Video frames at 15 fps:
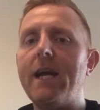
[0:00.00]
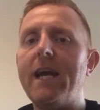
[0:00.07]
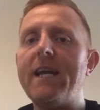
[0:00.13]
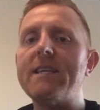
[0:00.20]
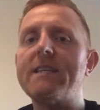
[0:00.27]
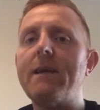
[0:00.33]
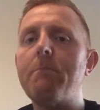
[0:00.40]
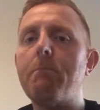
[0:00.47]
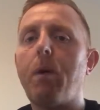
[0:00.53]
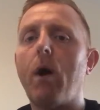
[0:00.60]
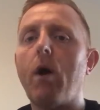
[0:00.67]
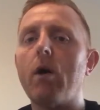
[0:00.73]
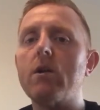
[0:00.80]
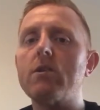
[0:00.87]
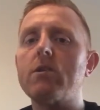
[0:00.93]
It's
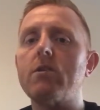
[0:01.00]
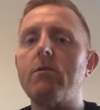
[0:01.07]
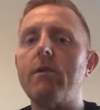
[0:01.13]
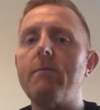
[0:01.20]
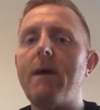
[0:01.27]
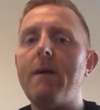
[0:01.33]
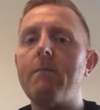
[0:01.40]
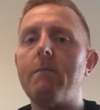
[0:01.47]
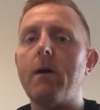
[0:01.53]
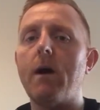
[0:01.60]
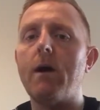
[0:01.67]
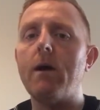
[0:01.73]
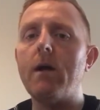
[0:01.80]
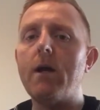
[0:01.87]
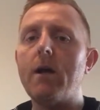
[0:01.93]
important to
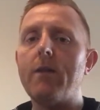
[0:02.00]
remember